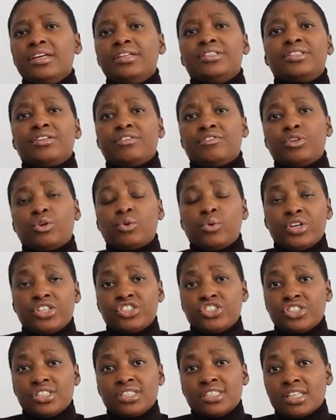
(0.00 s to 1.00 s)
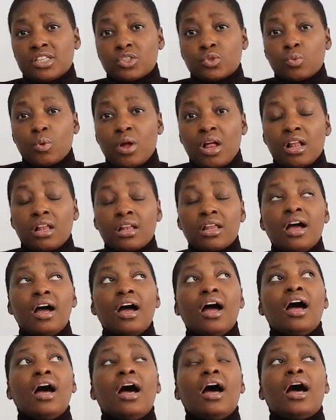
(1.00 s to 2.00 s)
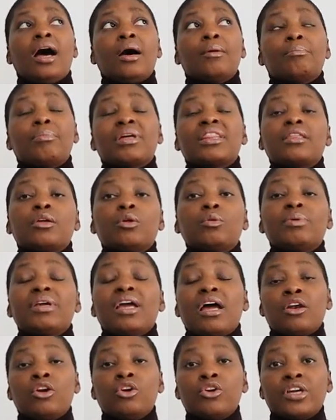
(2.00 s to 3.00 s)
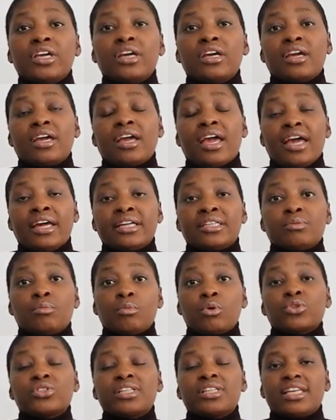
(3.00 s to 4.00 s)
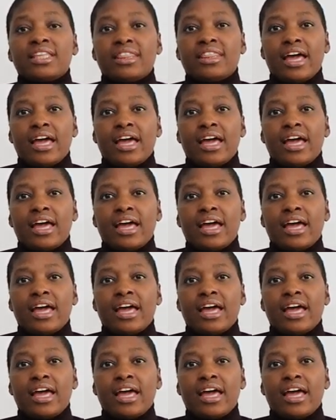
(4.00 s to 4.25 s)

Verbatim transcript: interview questions as well um, but they'll be looking at mostly